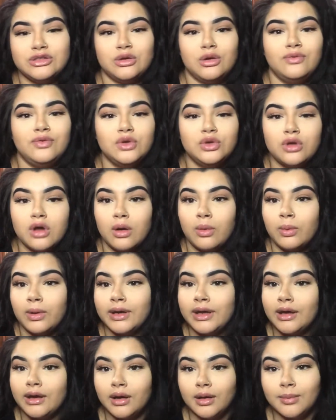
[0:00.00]
So if you don't
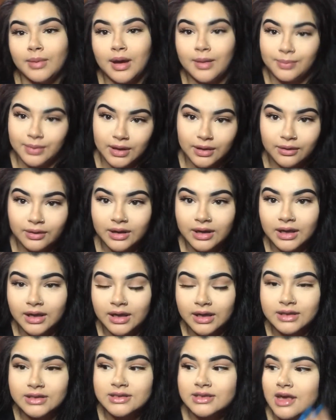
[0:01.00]
want to hear about
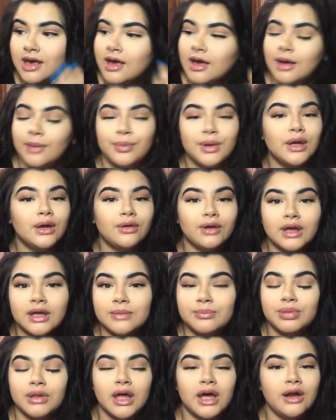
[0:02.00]
periods,
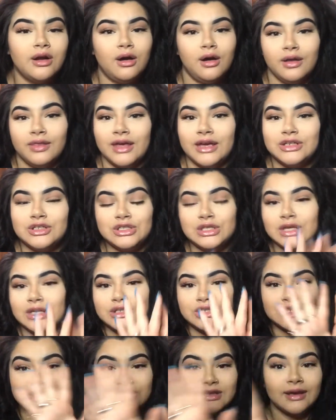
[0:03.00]
period blood, all that shit,
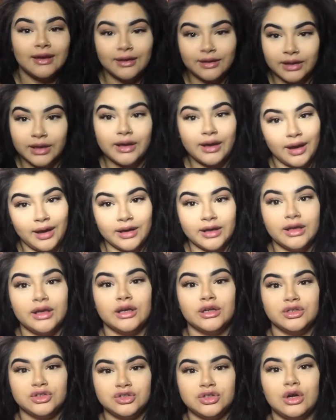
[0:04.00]
just like click out of
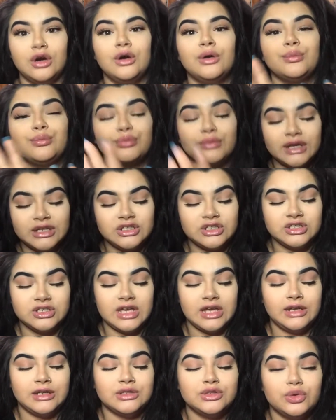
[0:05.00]
here. So let's just
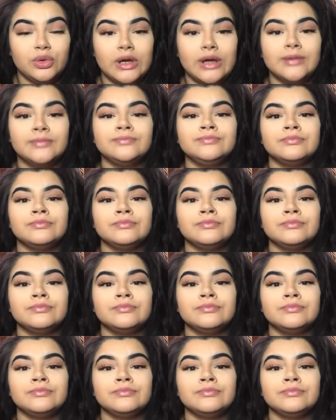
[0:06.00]
get into it.